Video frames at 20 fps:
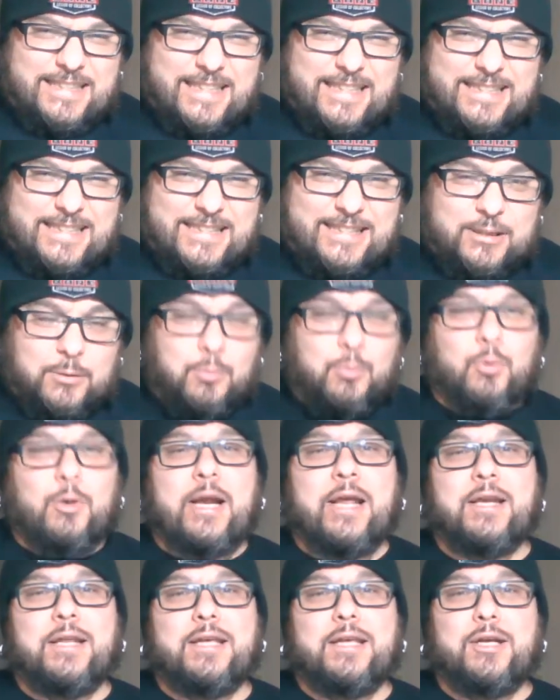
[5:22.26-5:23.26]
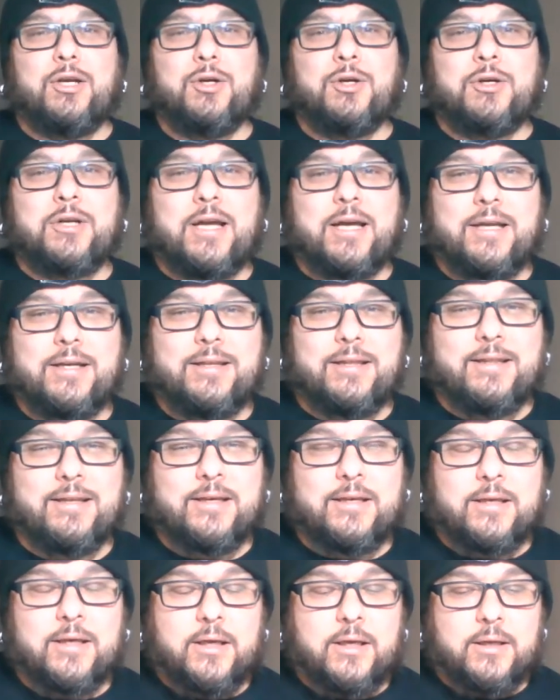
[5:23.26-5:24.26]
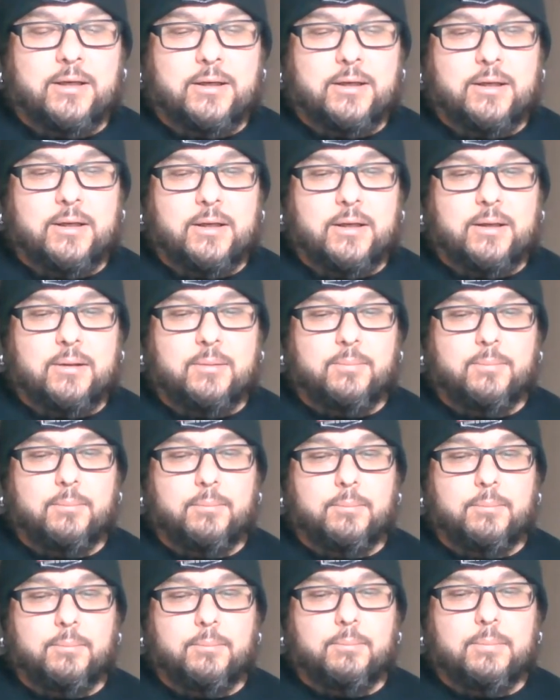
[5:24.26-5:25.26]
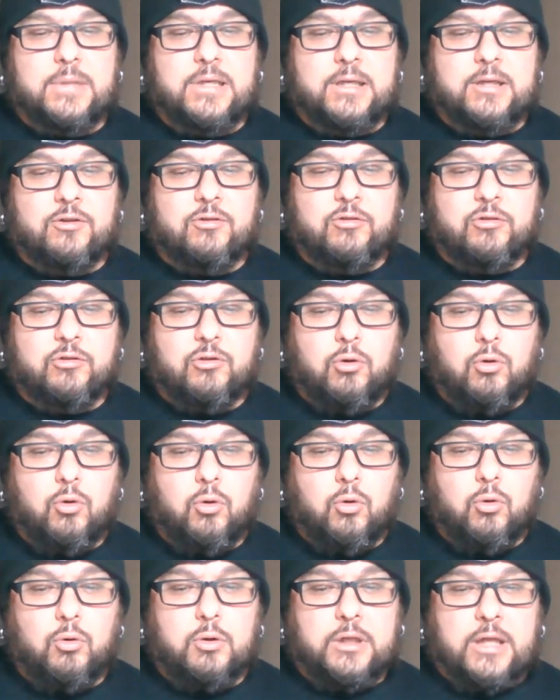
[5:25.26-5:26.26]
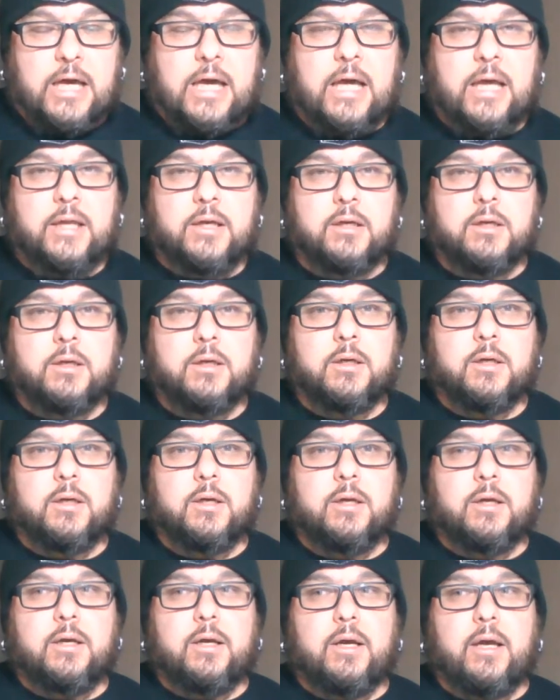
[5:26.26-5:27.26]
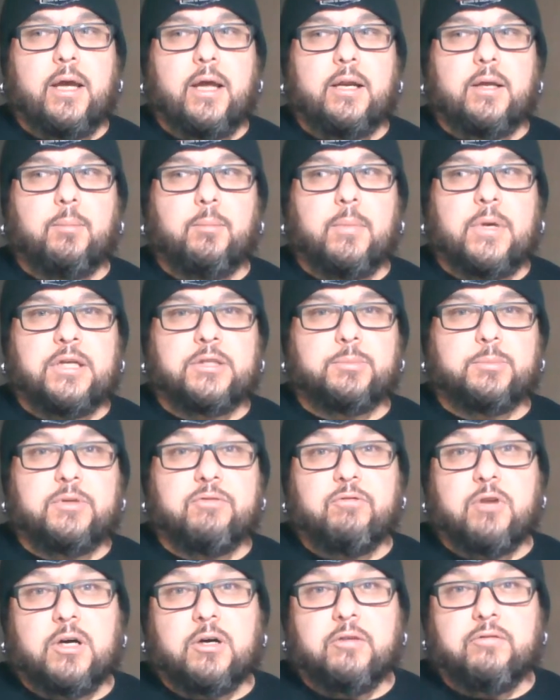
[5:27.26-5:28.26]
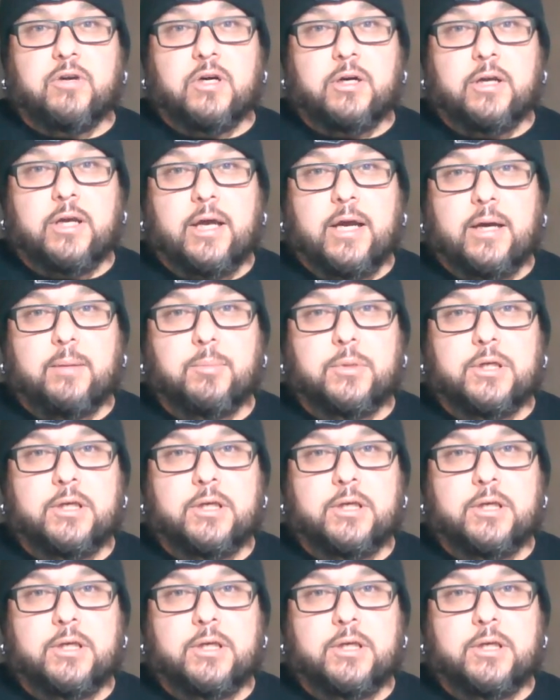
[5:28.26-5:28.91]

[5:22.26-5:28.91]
gets them right here kind of thing. It means a whole lot. And it makes me very, very happy.